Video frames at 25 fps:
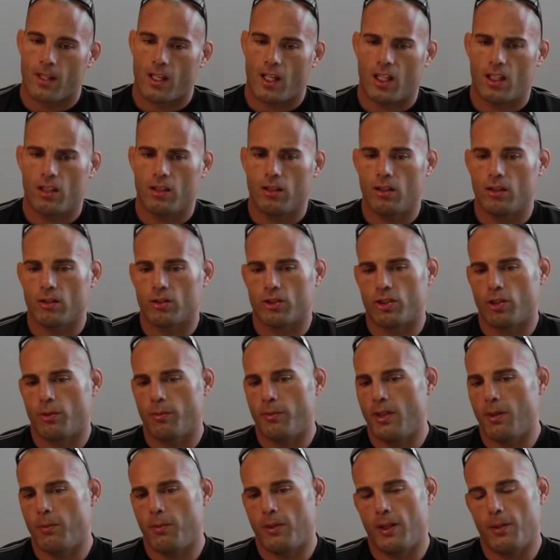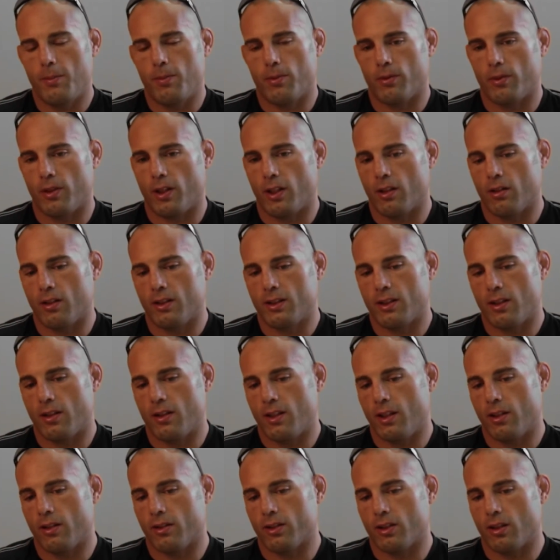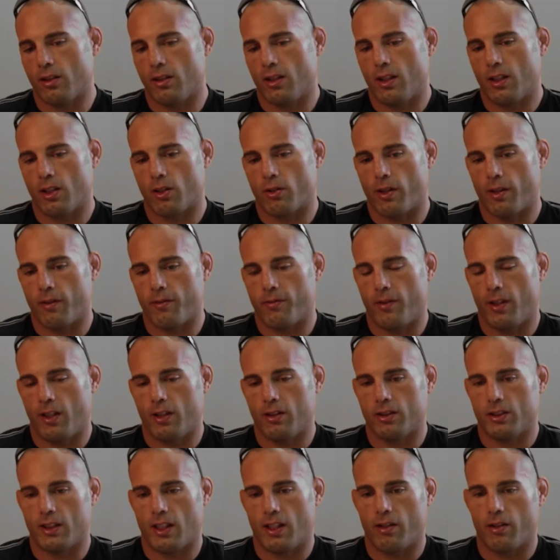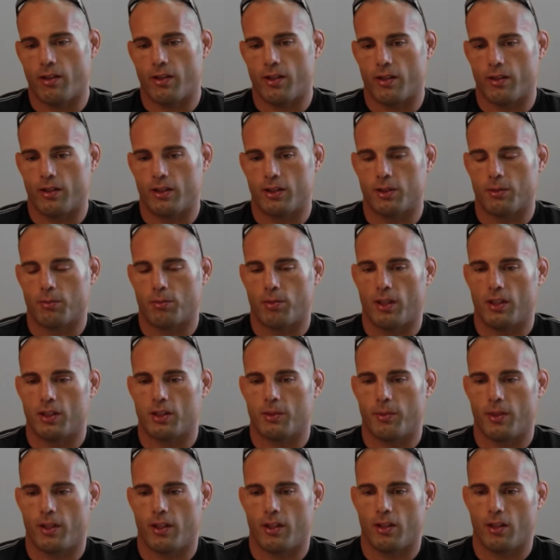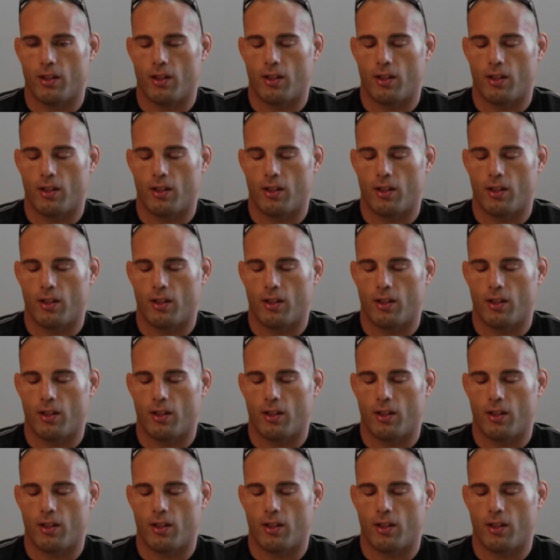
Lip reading: I don't know. So many people. It's the thing. There's a lot of great fighters out there that's impressed me.